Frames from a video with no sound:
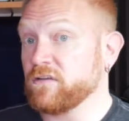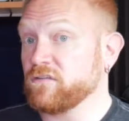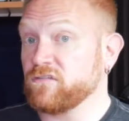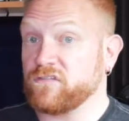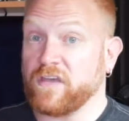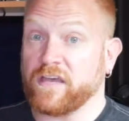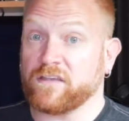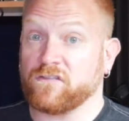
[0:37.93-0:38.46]

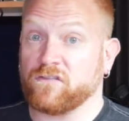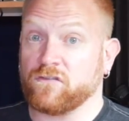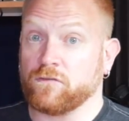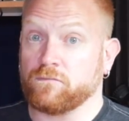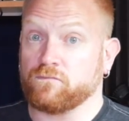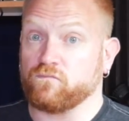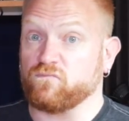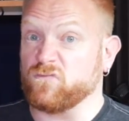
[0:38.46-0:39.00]
sex,
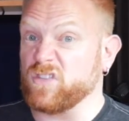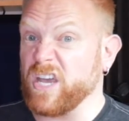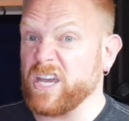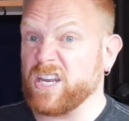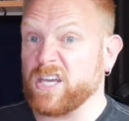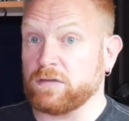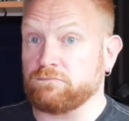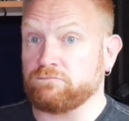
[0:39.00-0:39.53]

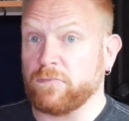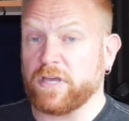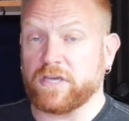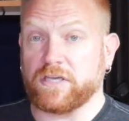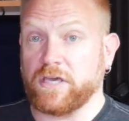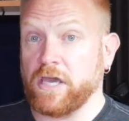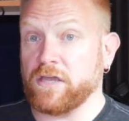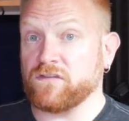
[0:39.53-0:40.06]
dating,
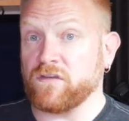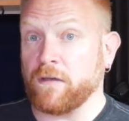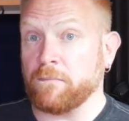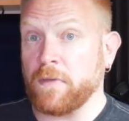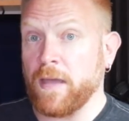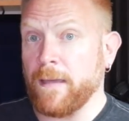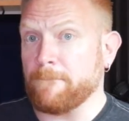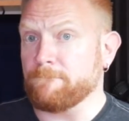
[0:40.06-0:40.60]

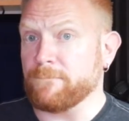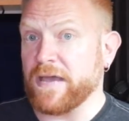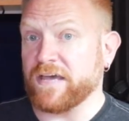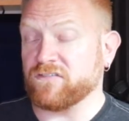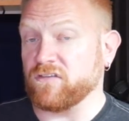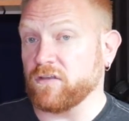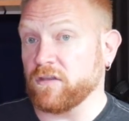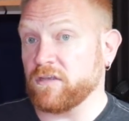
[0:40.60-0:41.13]
geekdom,
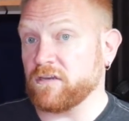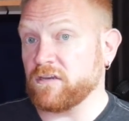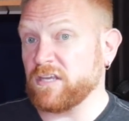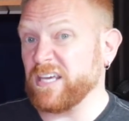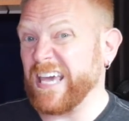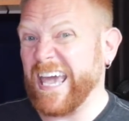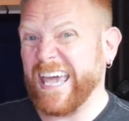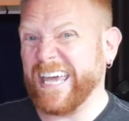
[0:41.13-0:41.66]

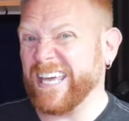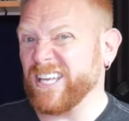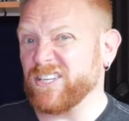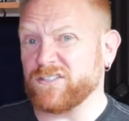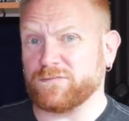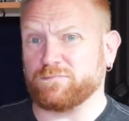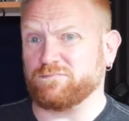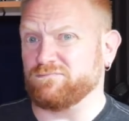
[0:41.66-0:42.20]
masculinity,
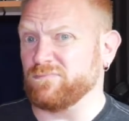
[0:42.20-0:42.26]
and